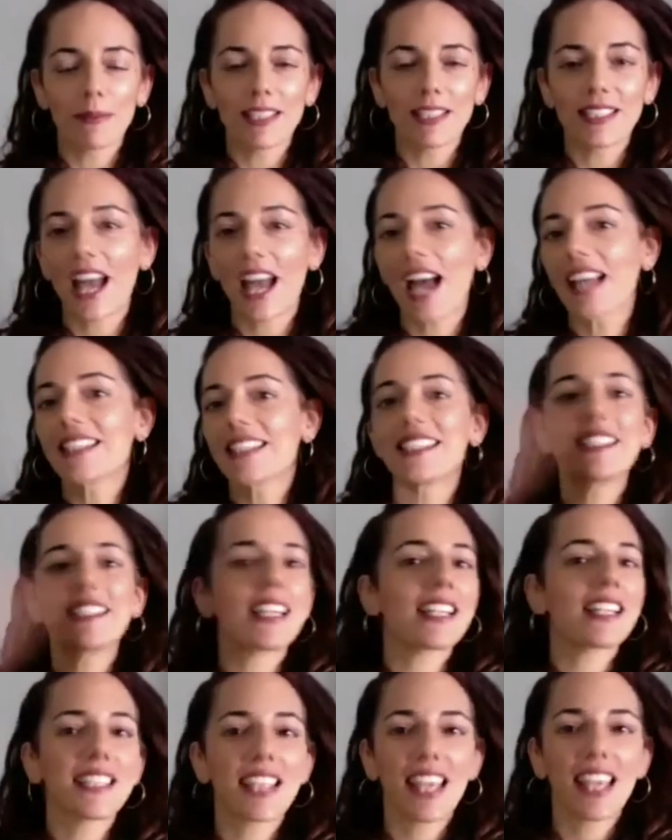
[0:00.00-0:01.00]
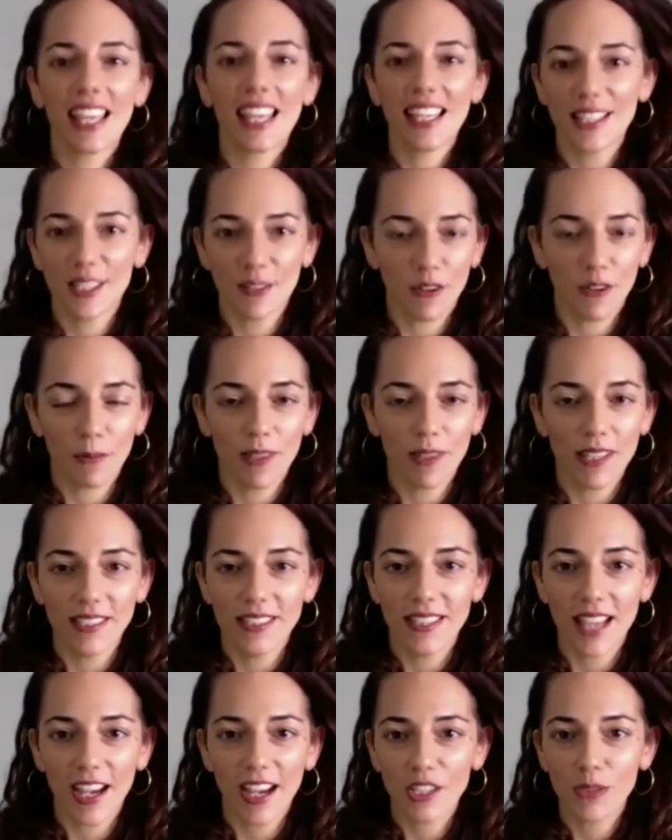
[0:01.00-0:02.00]
He's got six kids from his
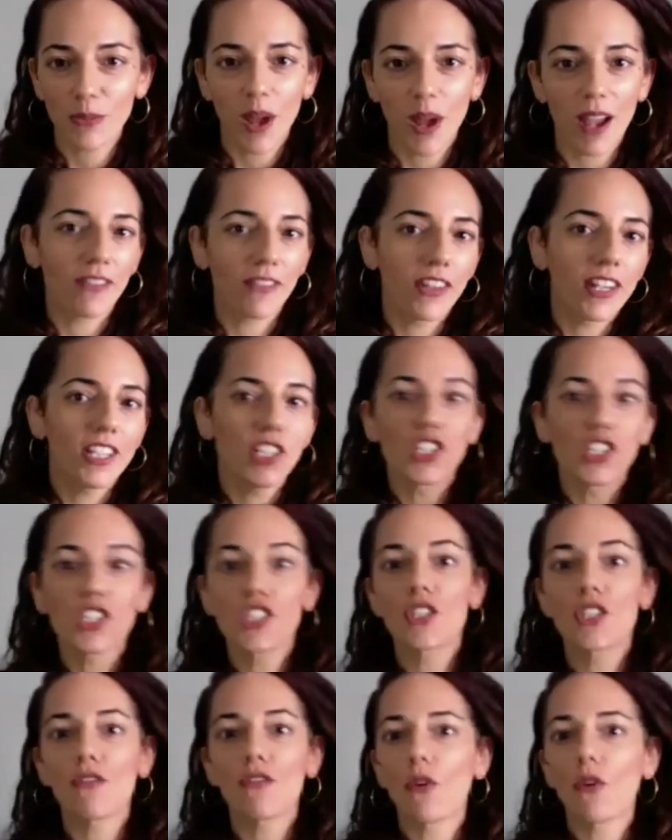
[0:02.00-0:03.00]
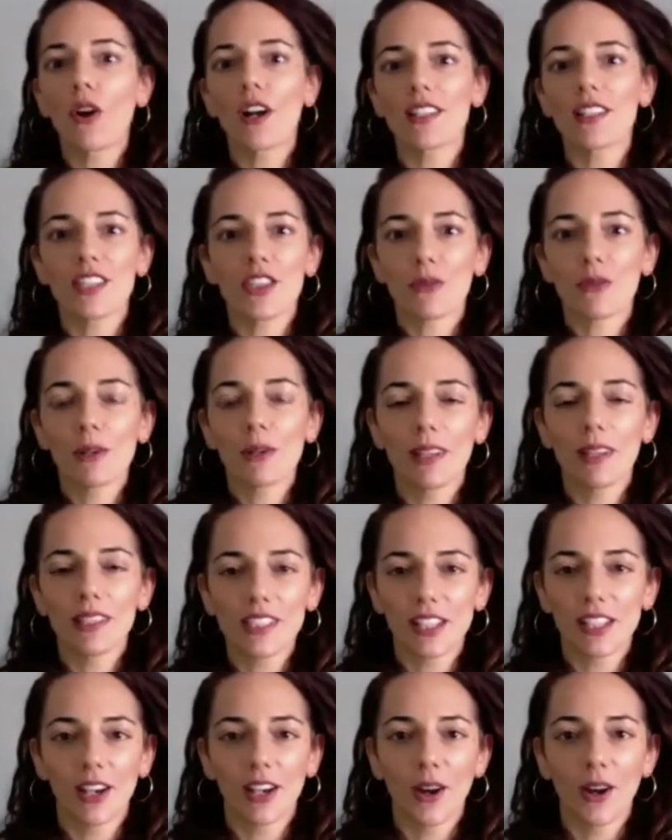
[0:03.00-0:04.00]
ex wife that he just divorced three
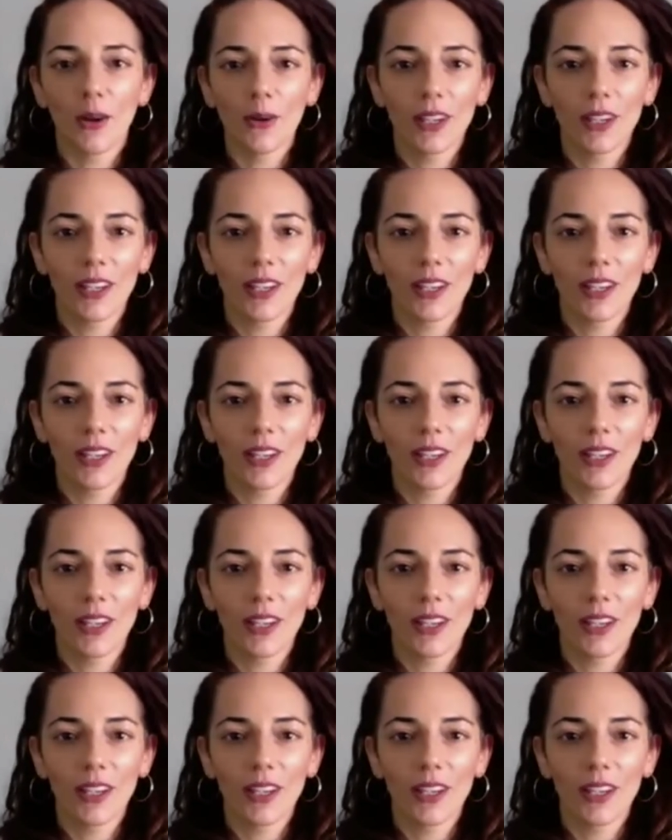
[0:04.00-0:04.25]
months ago.